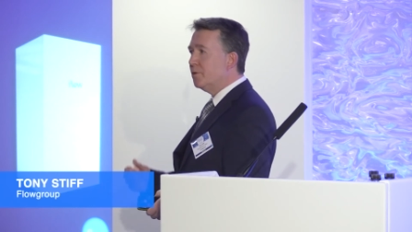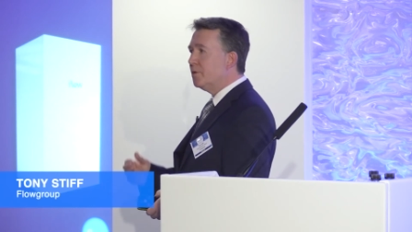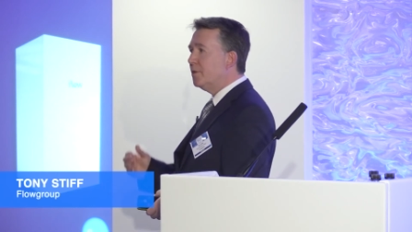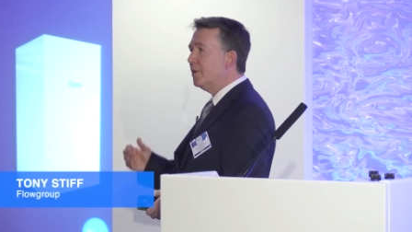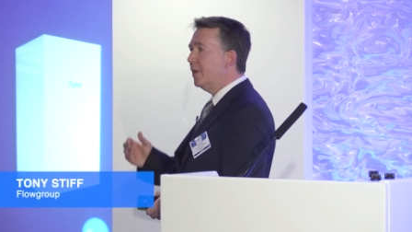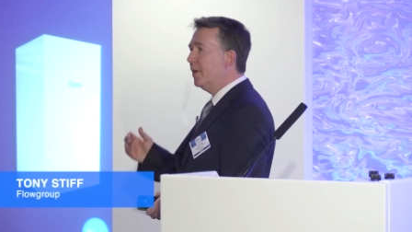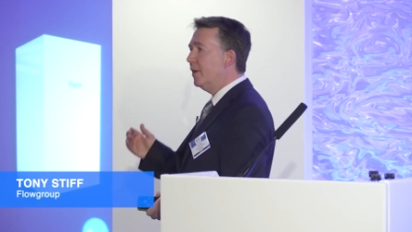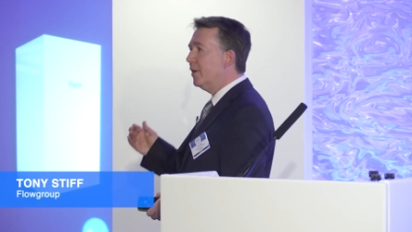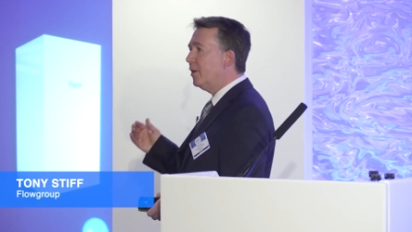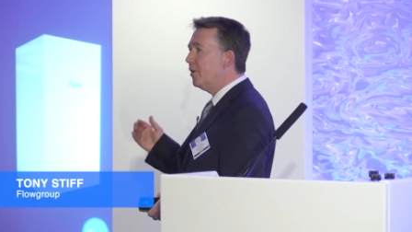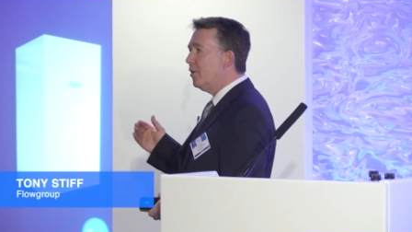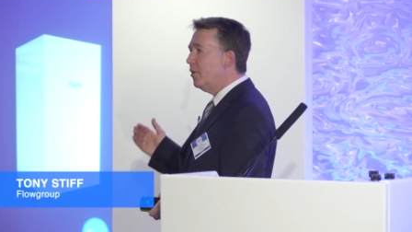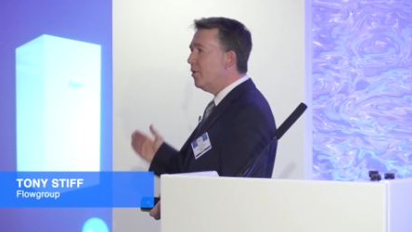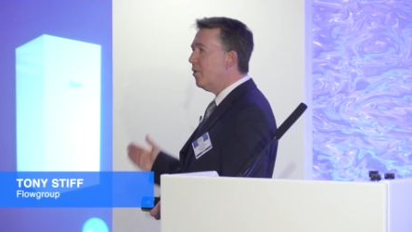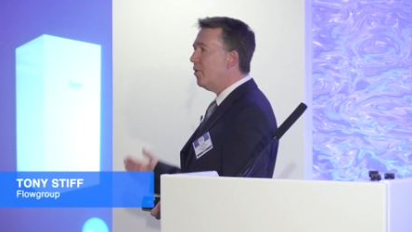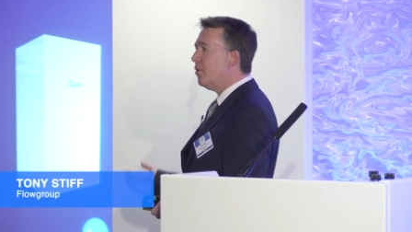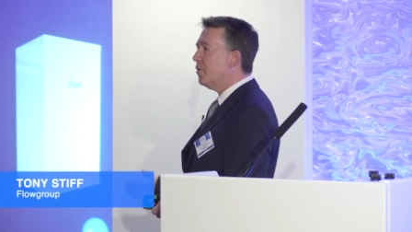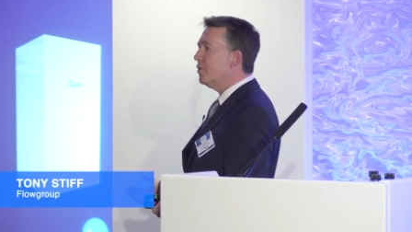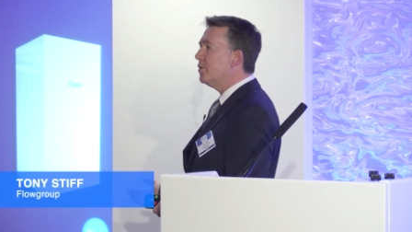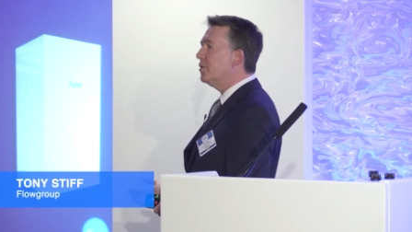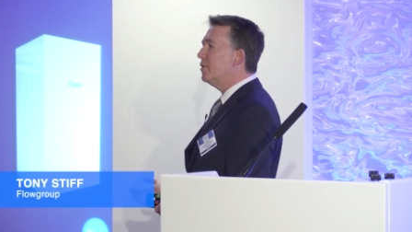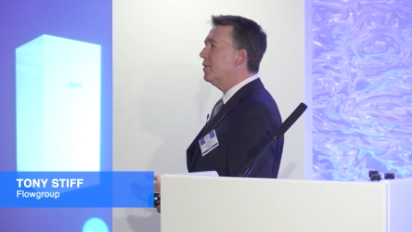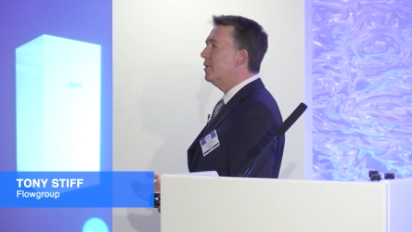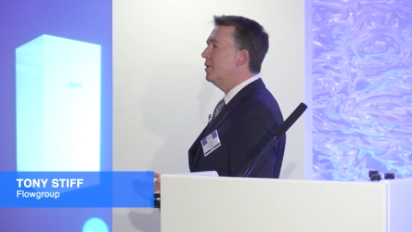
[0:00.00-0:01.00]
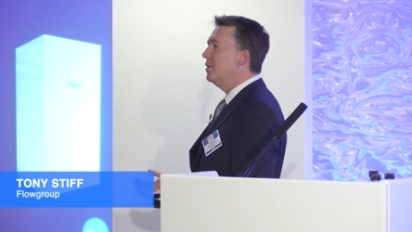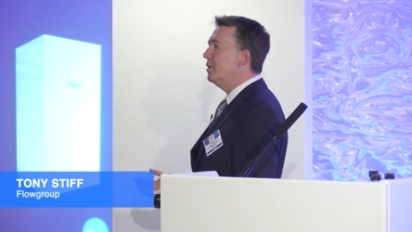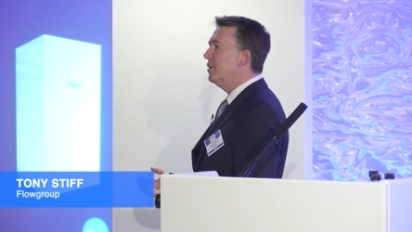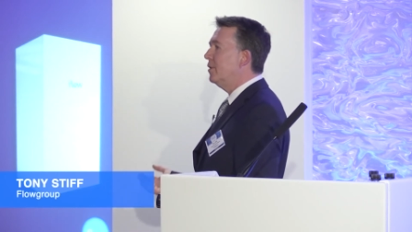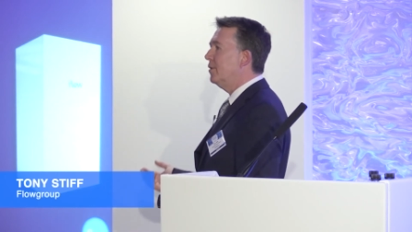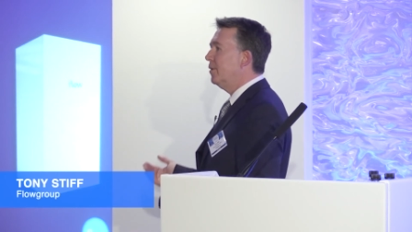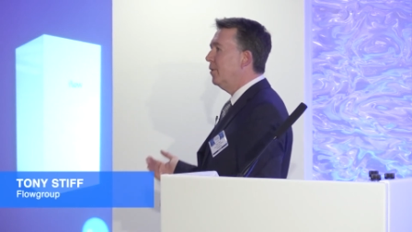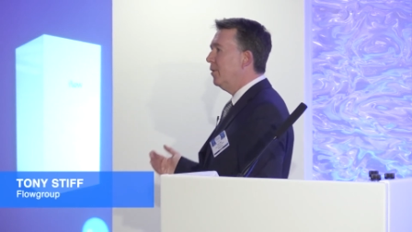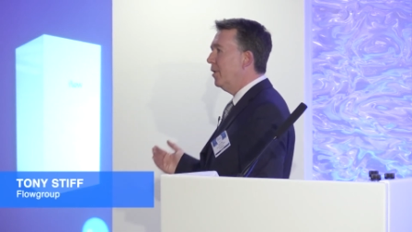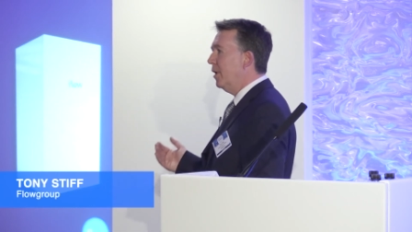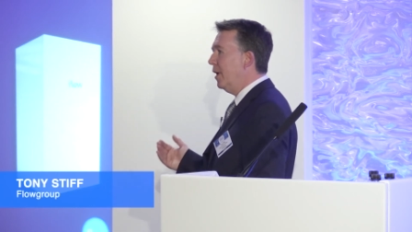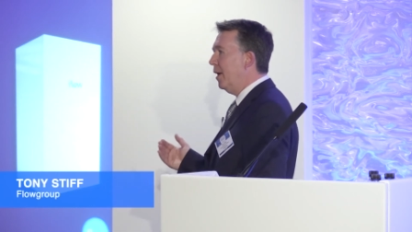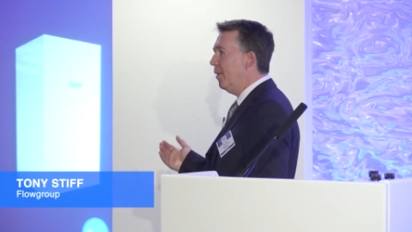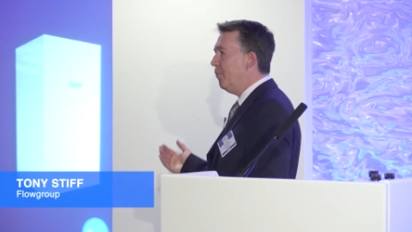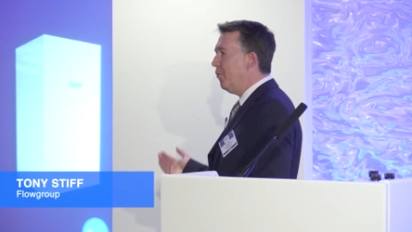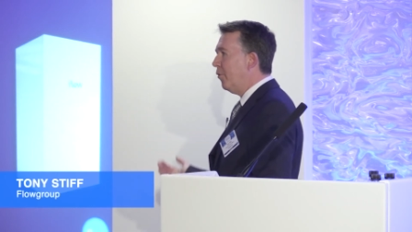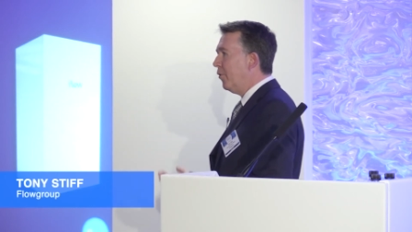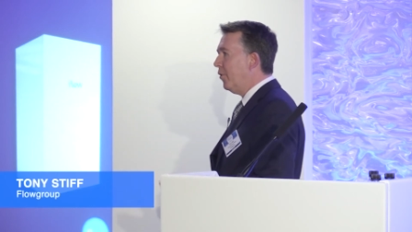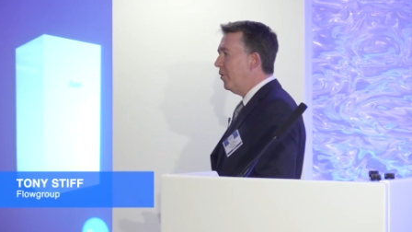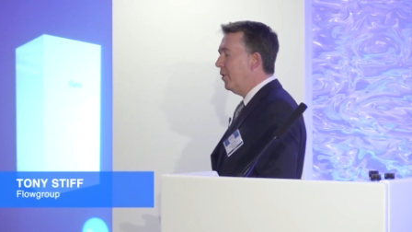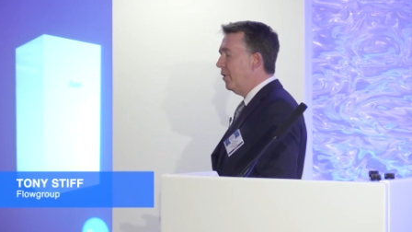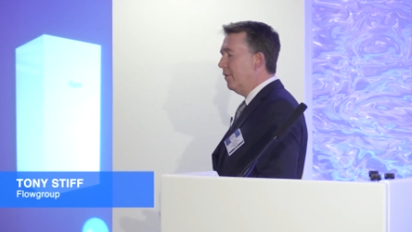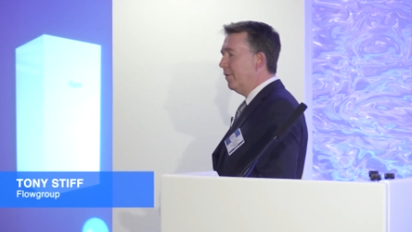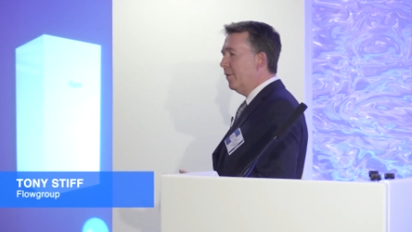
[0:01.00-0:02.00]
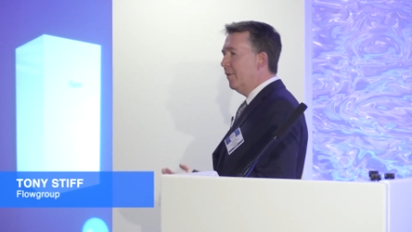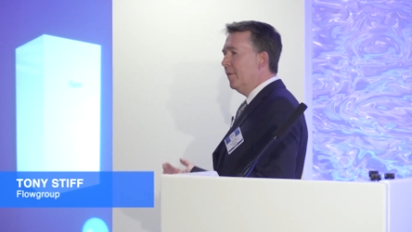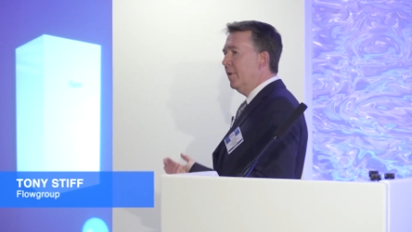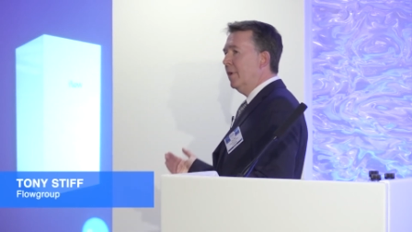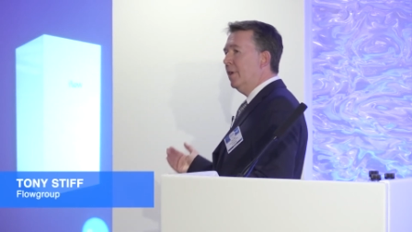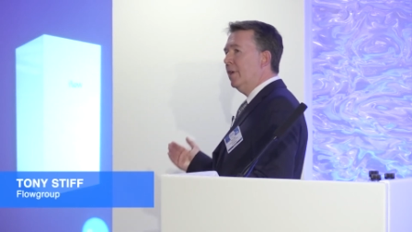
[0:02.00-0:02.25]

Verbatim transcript: see the cost improve